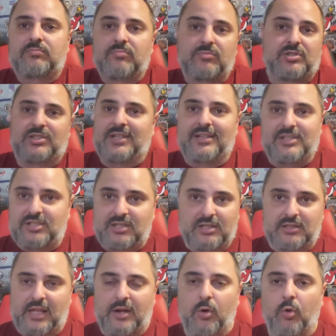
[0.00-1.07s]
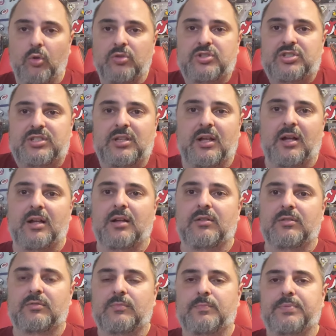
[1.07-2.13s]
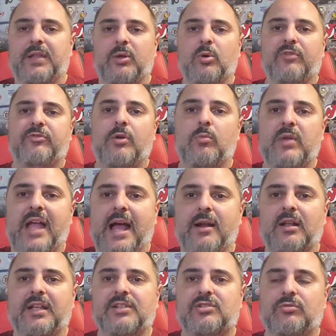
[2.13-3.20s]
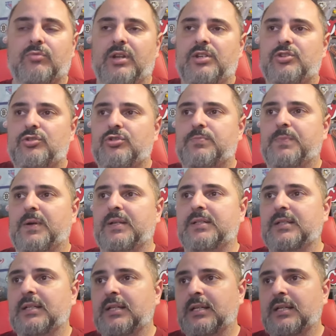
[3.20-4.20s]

since that whole playoff run we had against the Rangers. But,